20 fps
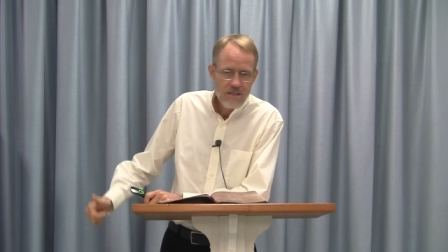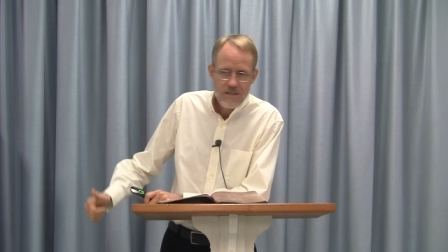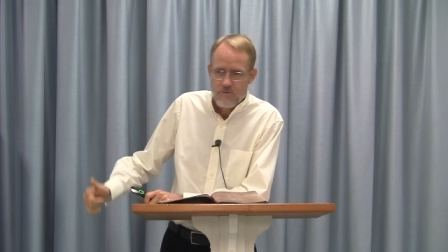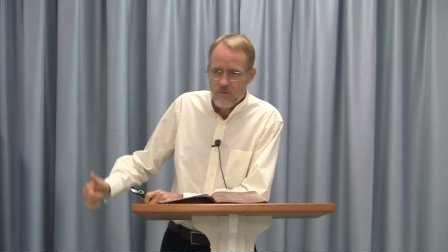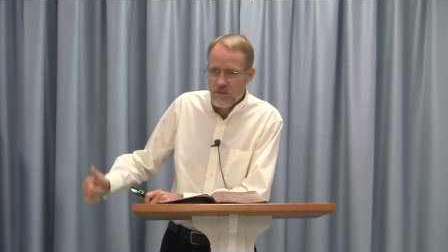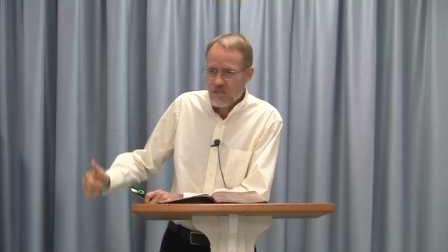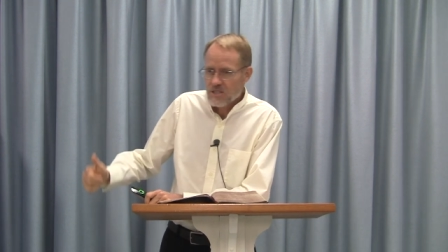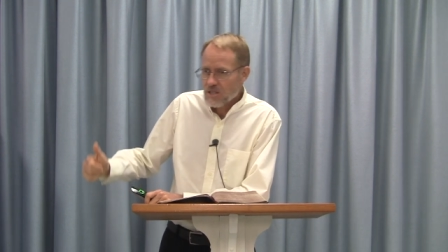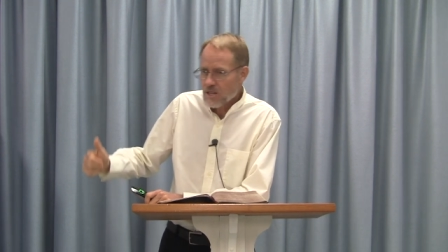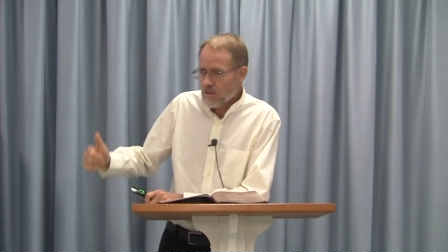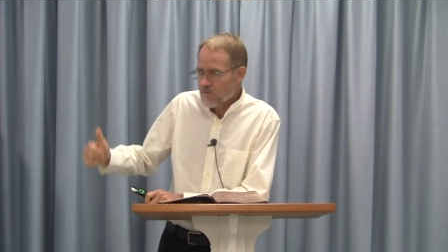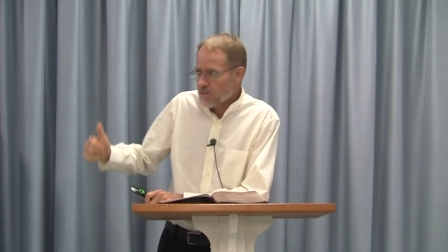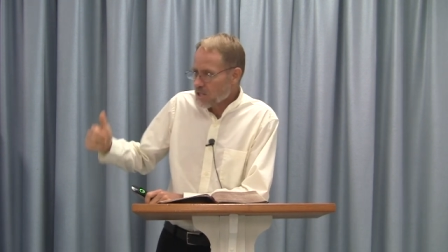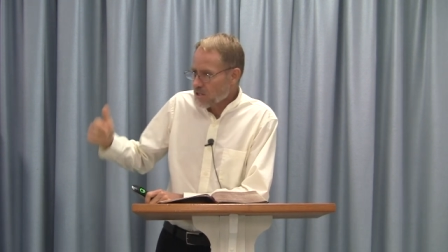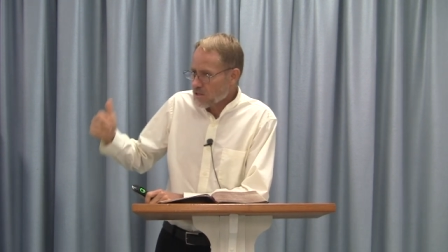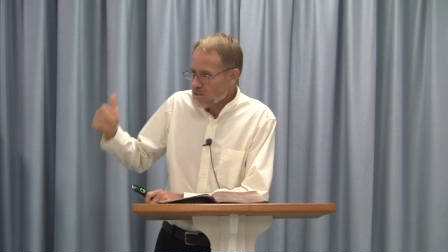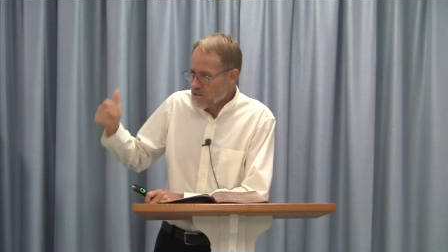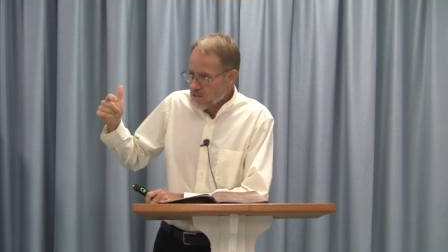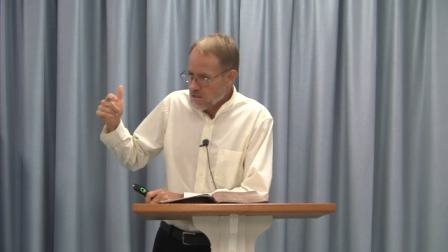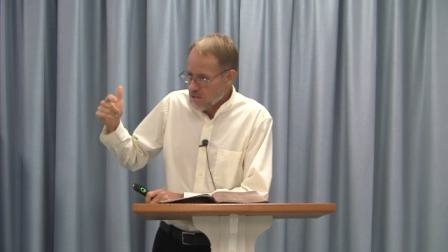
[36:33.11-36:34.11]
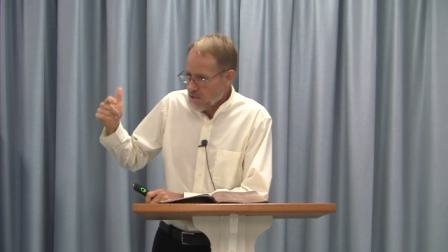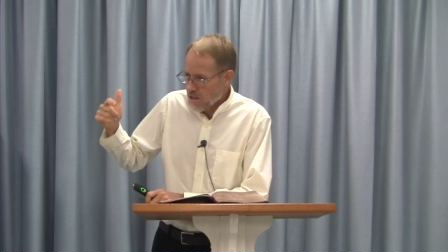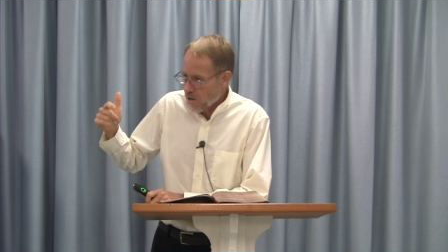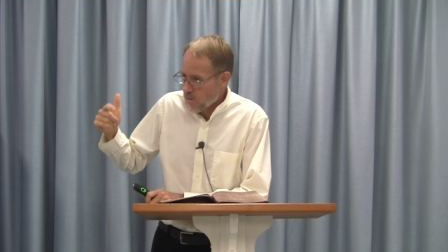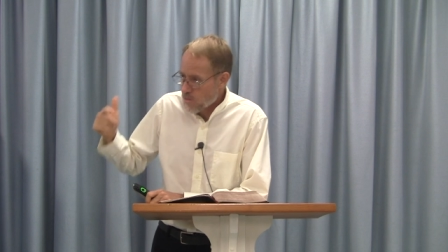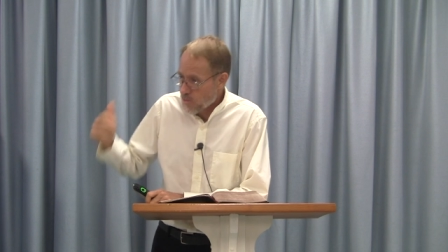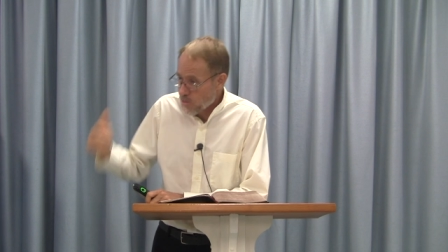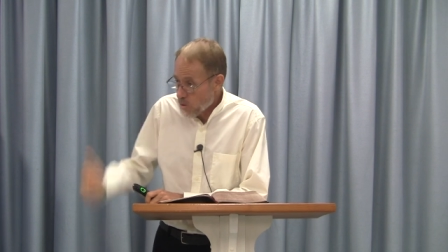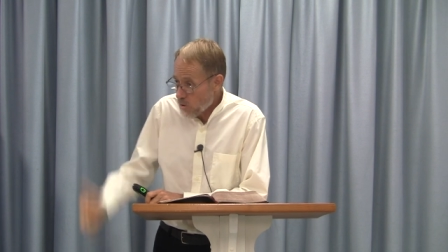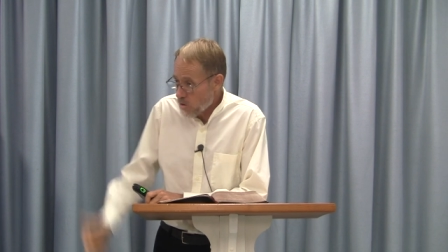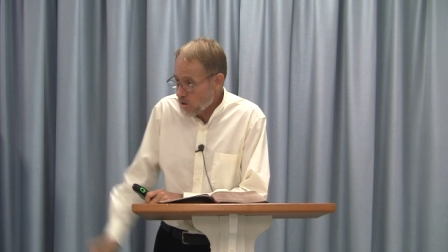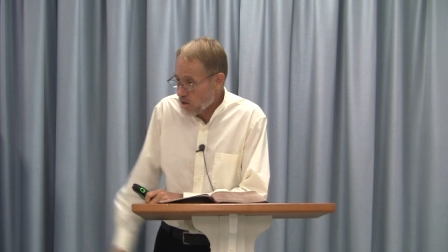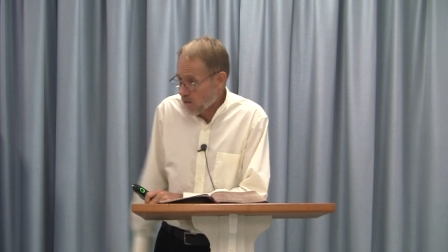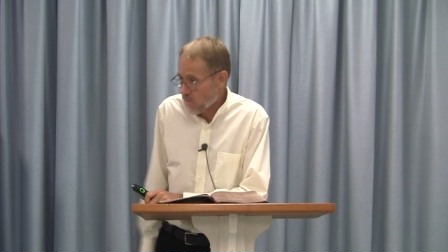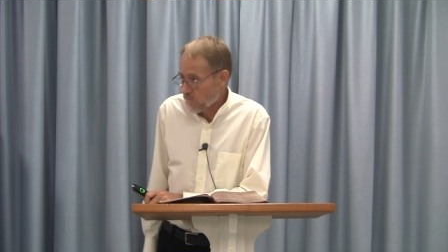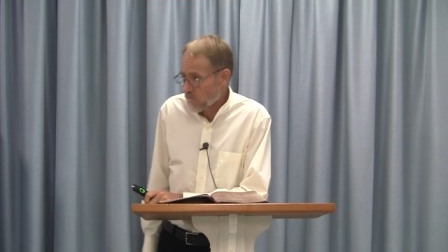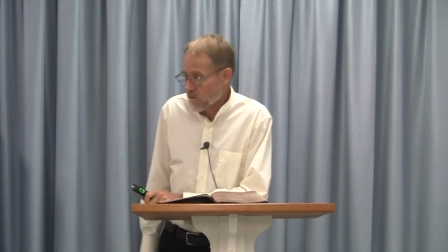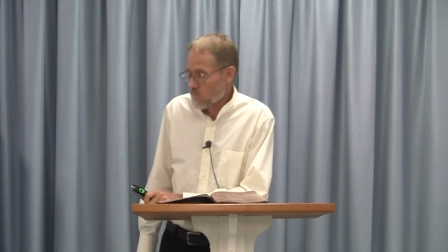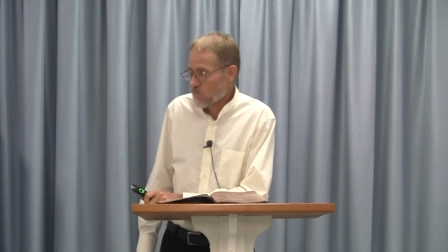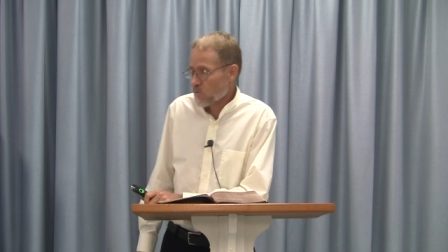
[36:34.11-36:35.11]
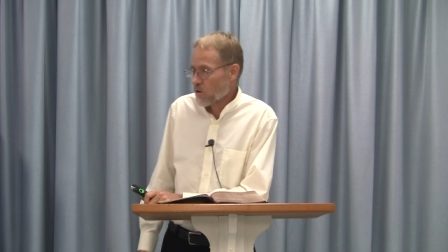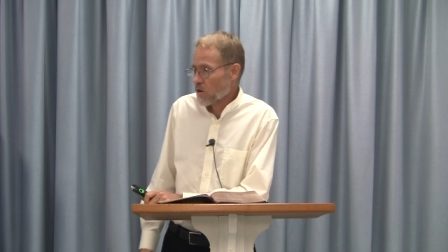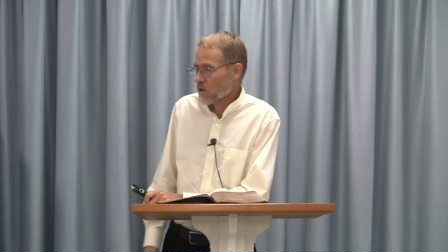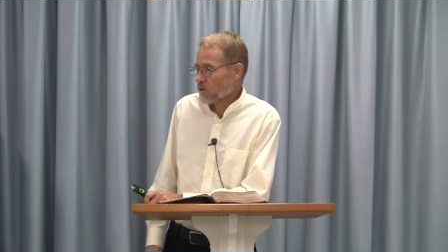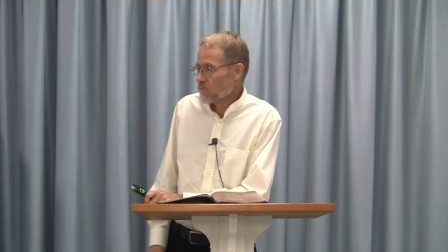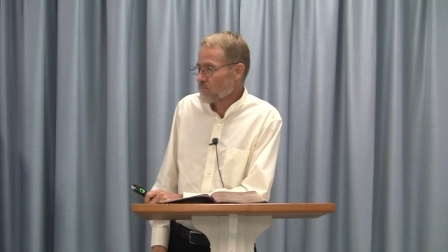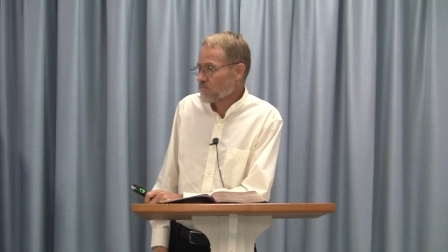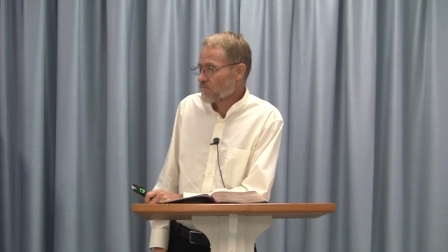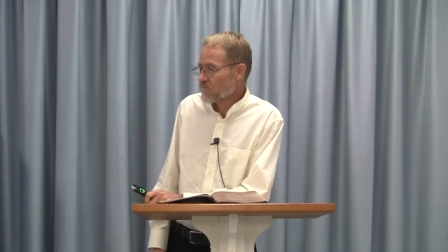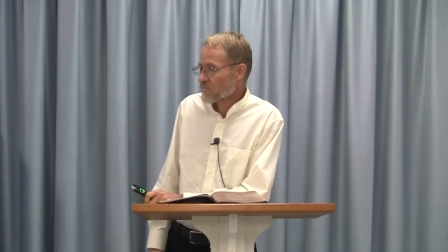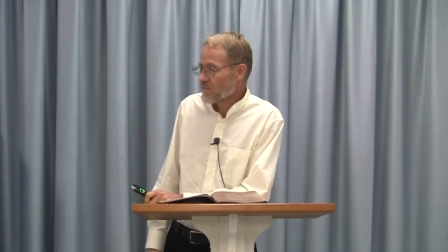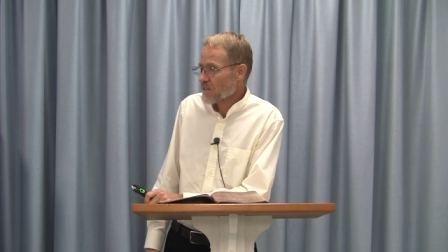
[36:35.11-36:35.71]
received its authority from Rome,